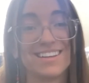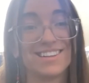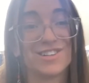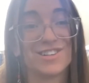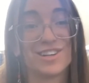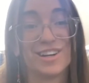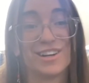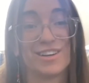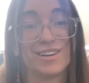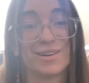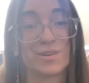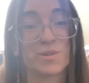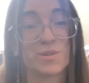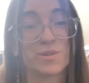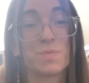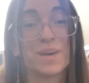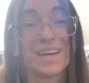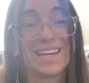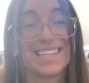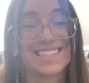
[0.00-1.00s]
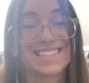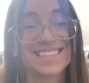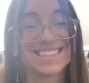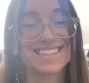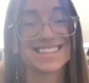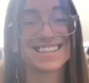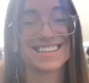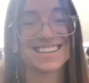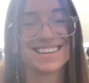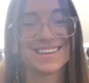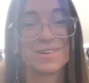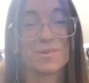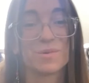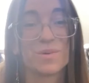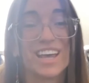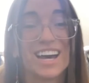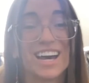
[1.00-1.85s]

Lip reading: sharing your space with